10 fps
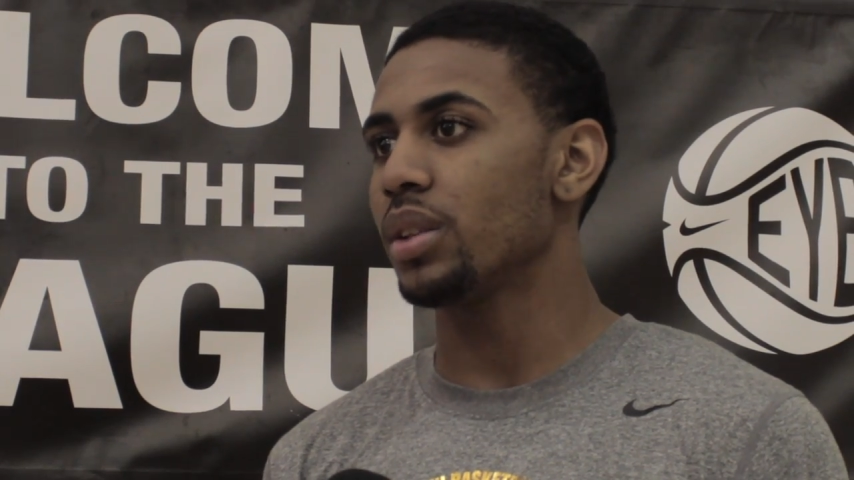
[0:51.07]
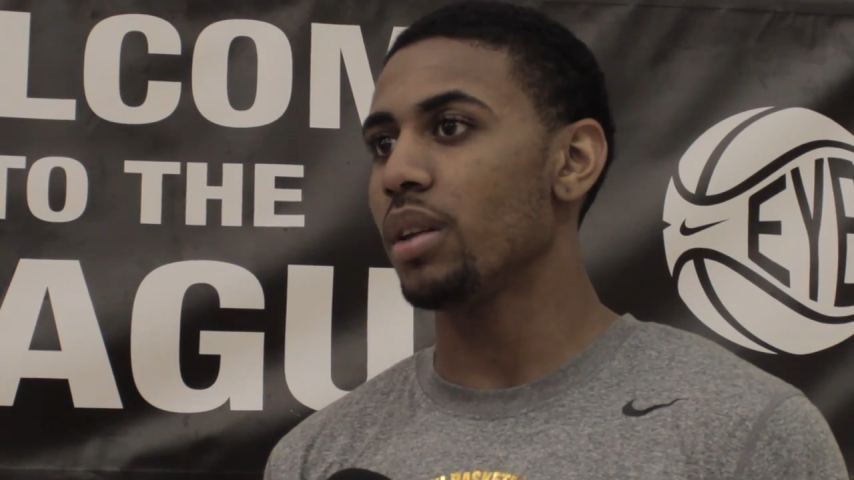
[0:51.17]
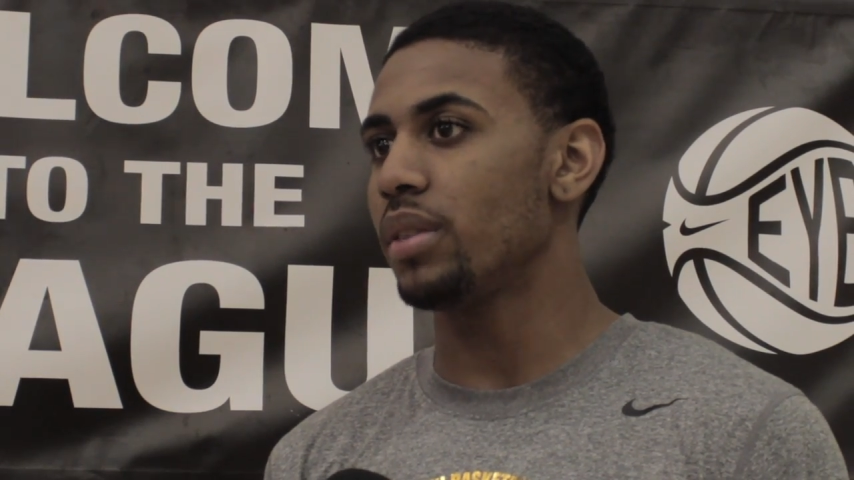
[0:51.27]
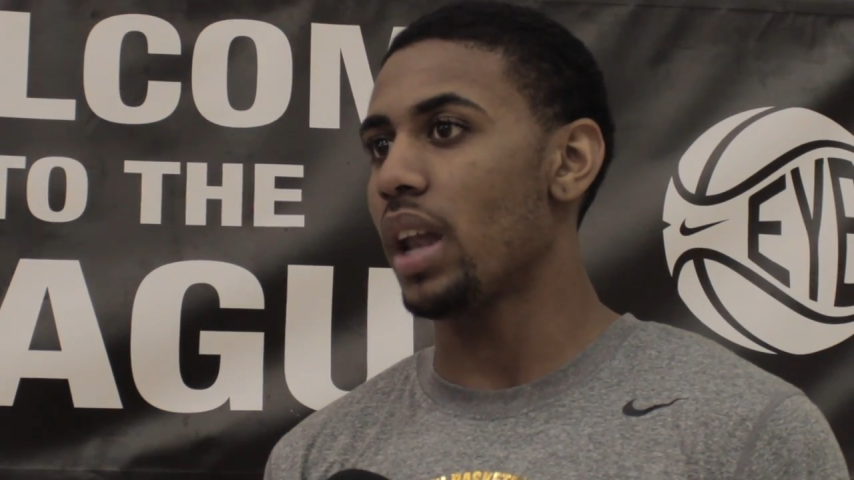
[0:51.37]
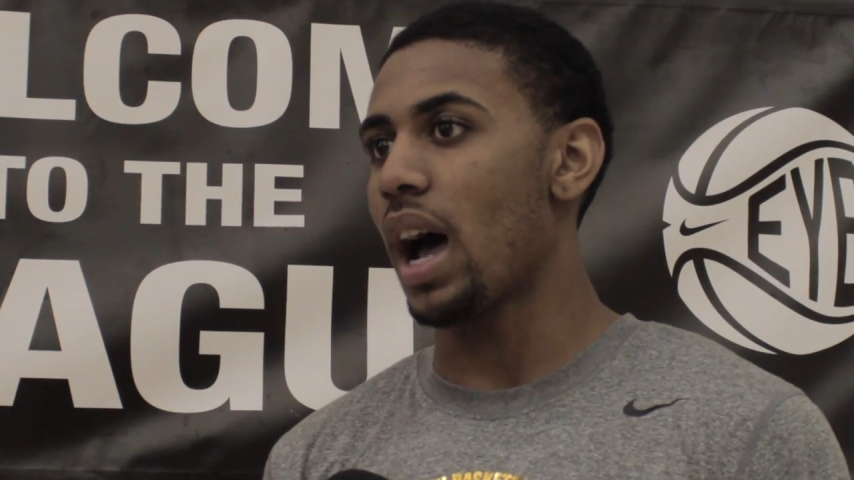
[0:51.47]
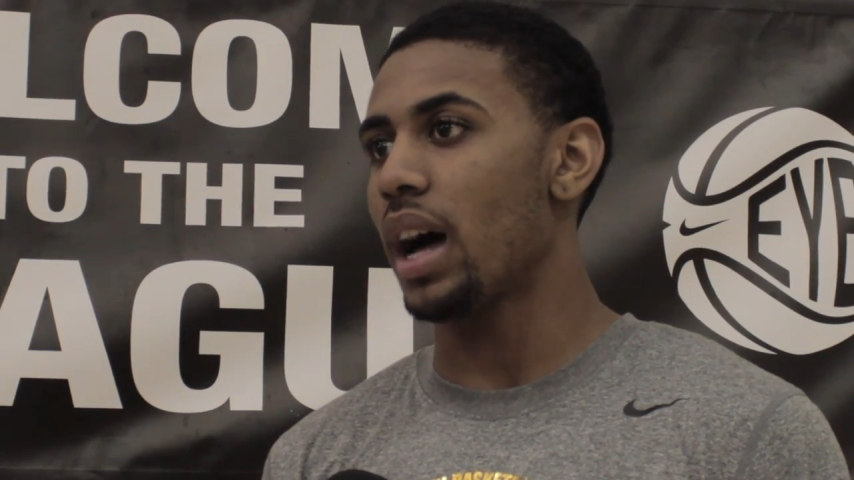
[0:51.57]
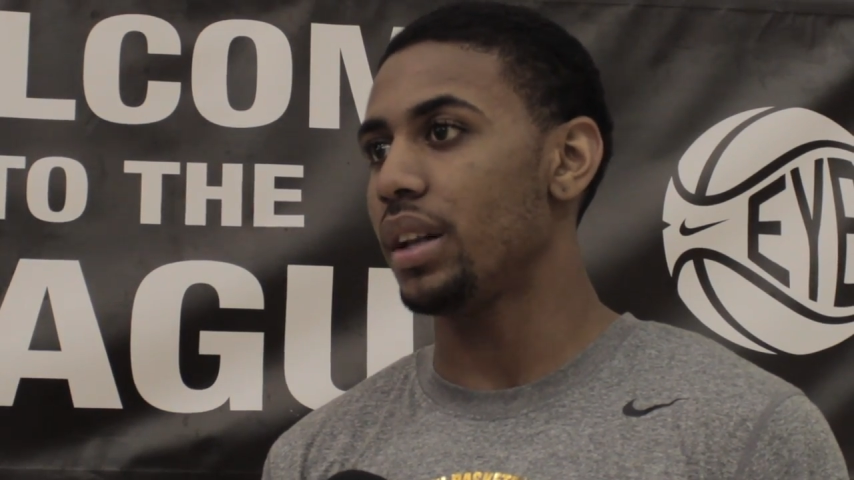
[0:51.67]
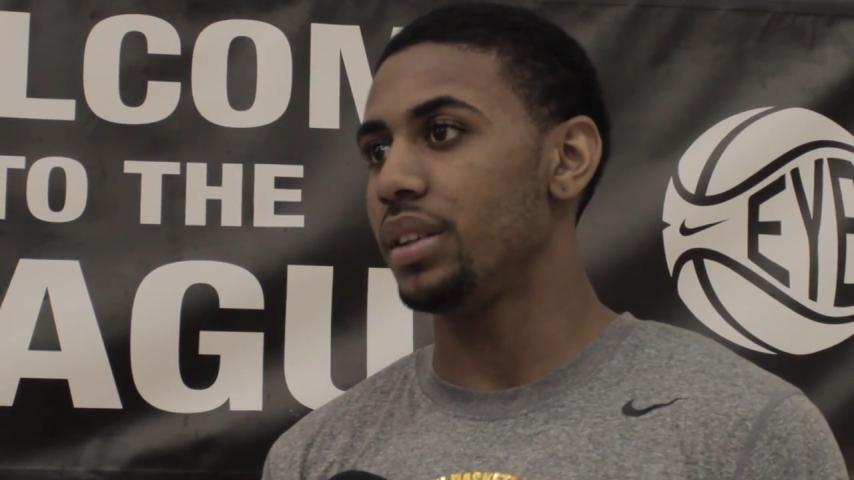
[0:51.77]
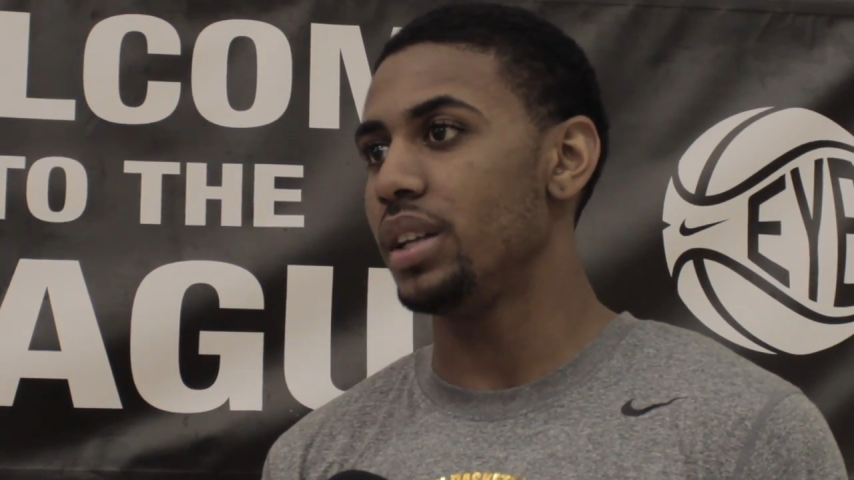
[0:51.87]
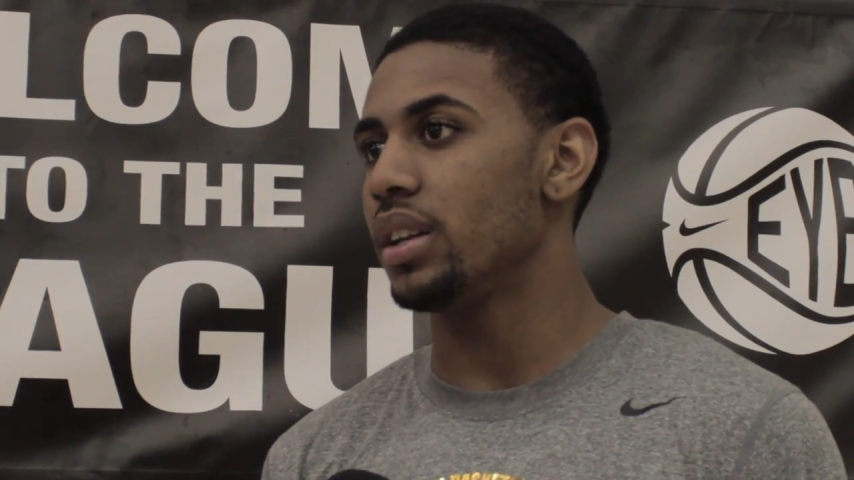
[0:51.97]
stuff that
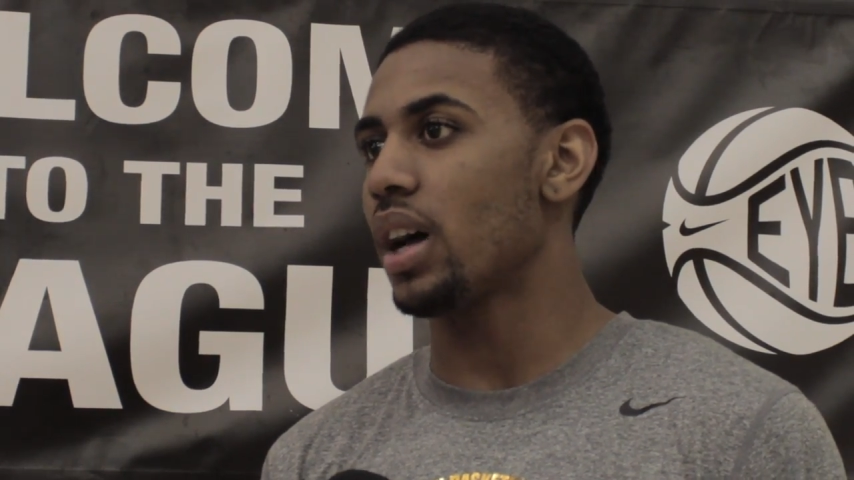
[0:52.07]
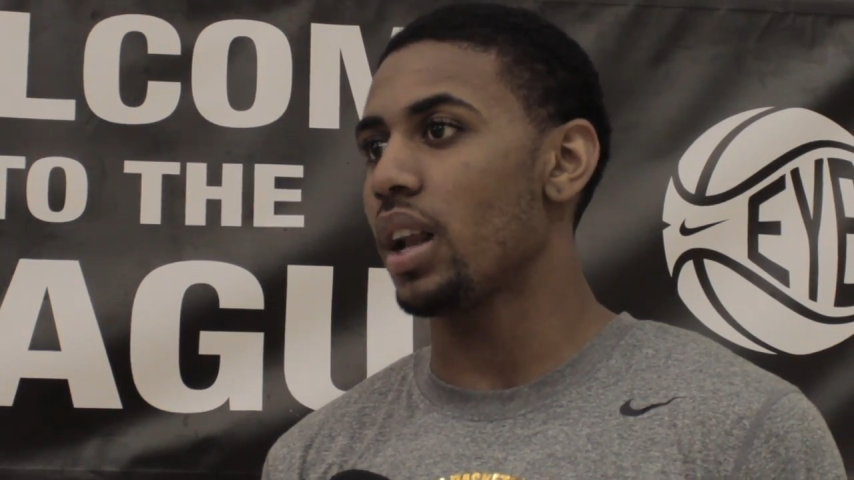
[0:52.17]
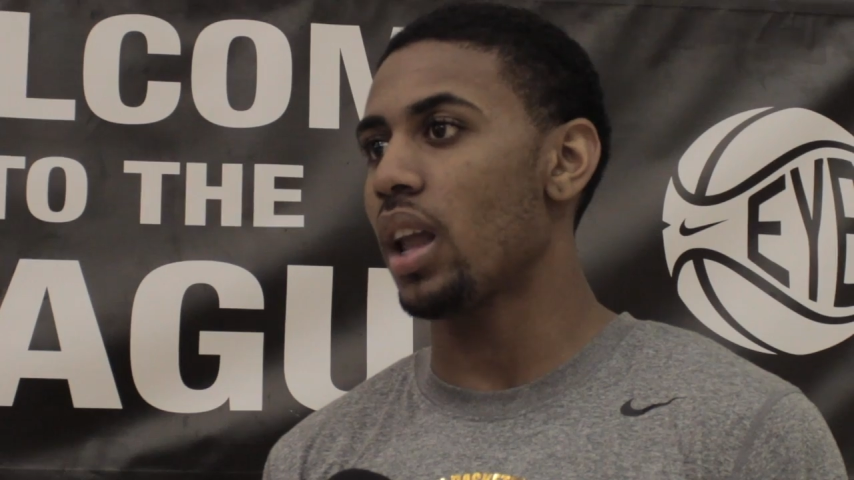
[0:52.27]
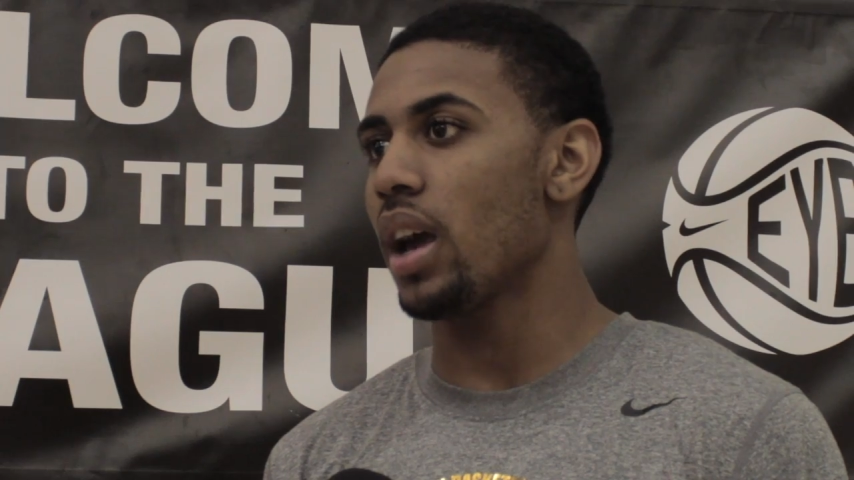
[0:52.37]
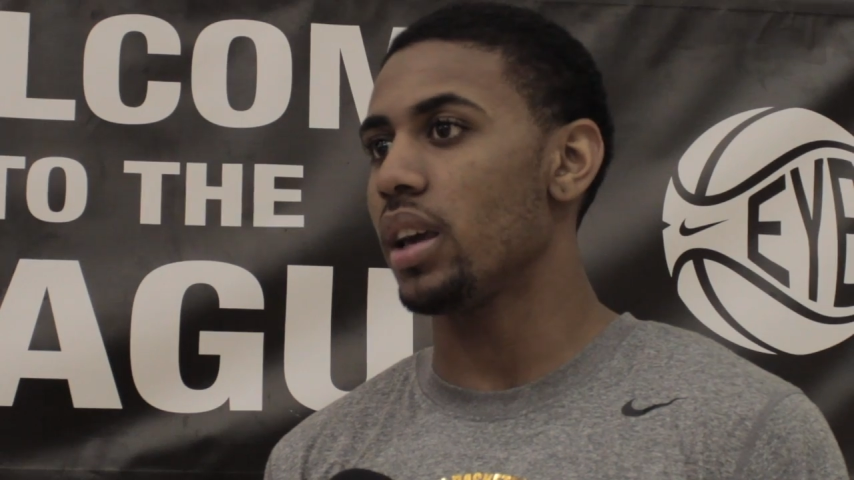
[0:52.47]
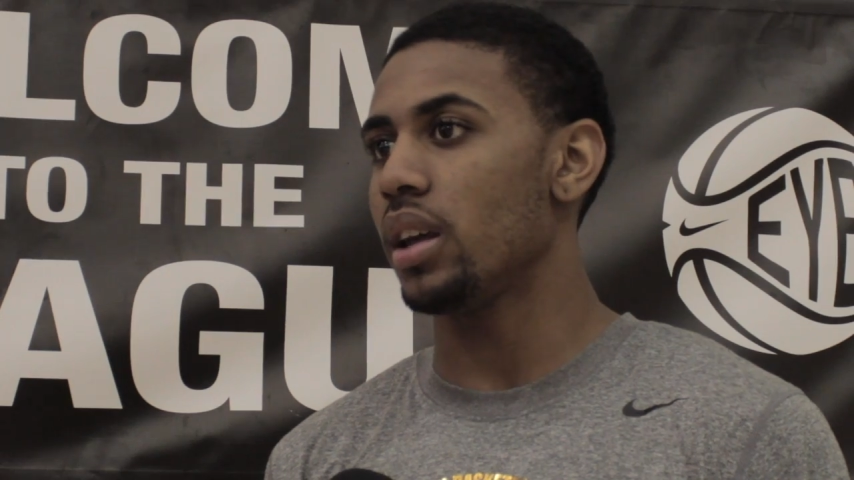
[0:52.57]
I did not like,